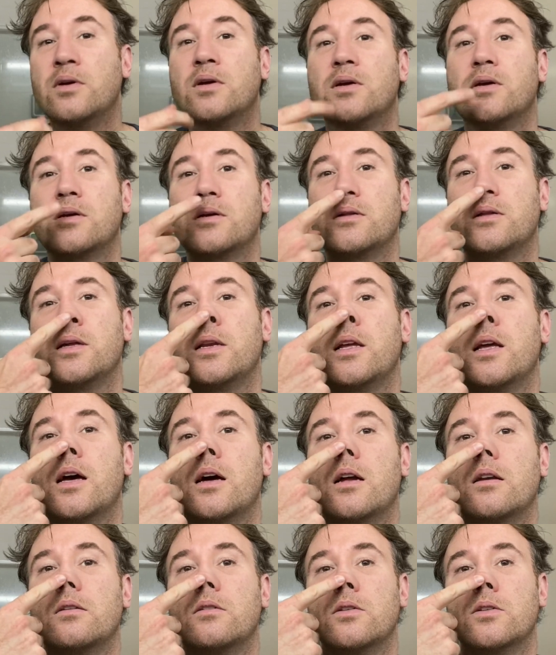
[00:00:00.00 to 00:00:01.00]
cleaning
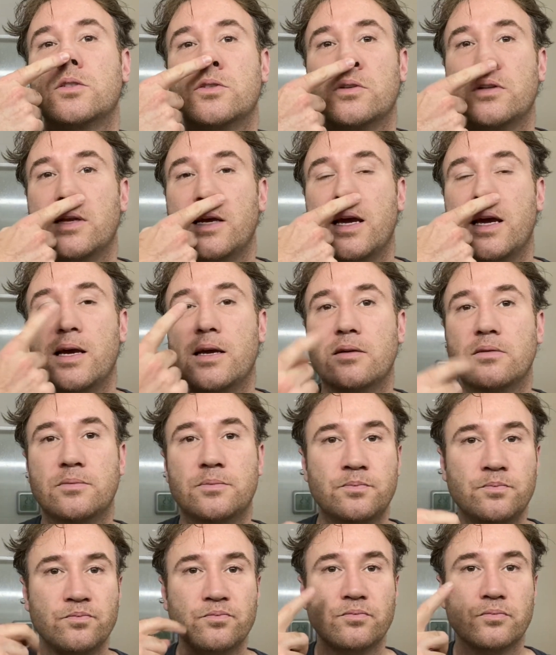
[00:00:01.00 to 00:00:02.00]
out nostril hair
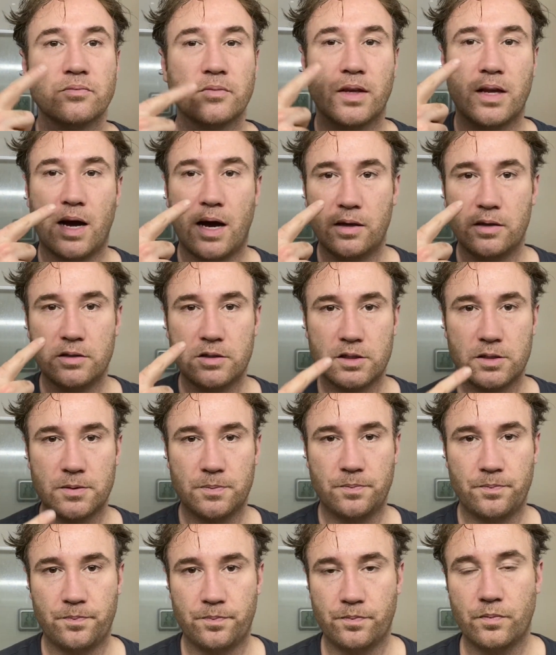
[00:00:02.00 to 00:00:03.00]
cutters.
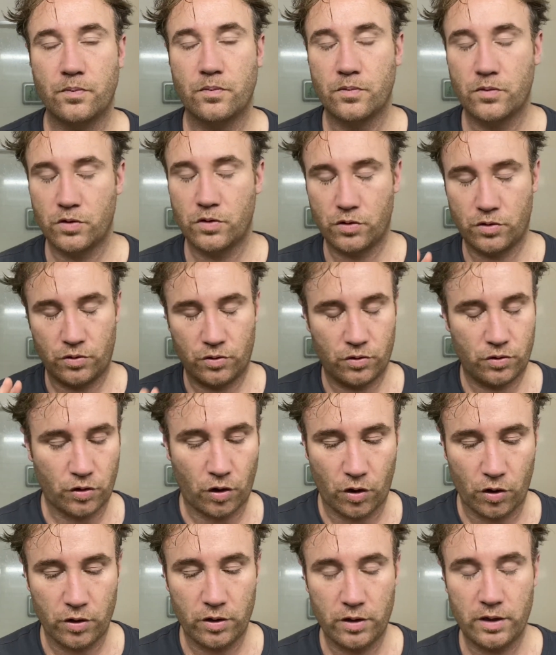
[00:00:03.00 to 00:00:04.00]

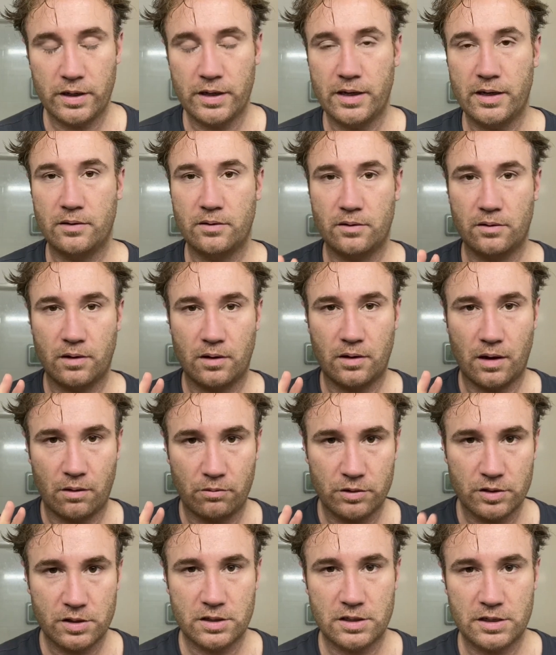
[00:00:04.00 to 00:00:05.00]
Totally, I would
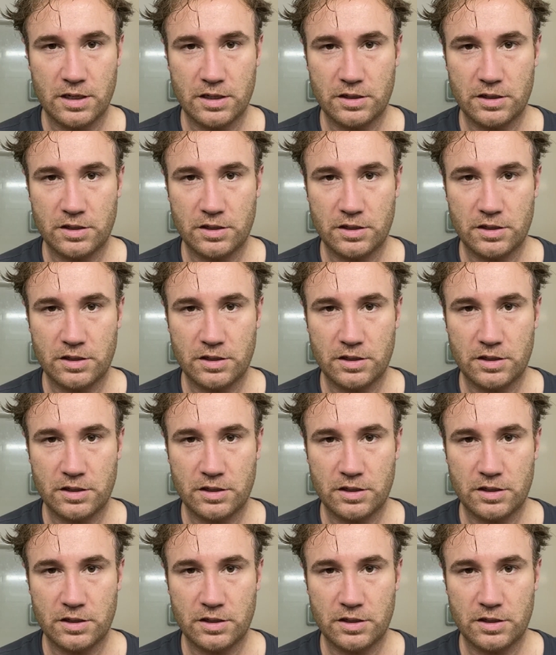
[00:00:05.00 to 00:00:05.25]
suggest